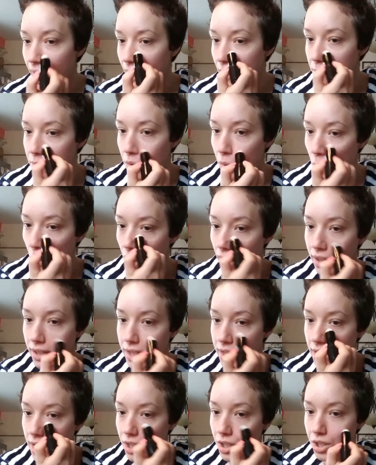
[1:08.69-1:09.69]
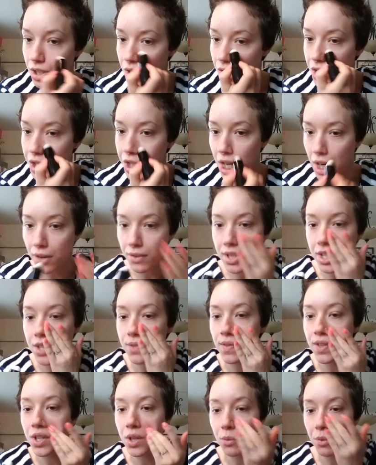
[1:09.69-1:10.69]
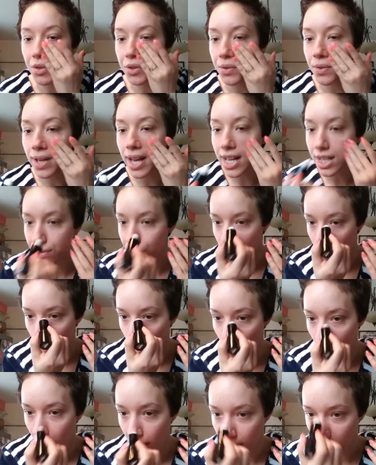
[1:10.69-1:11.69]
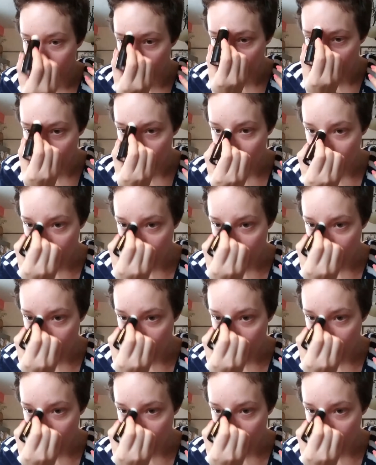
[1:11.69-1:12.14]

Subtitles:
I've been wanting to share this video with you guys for a while.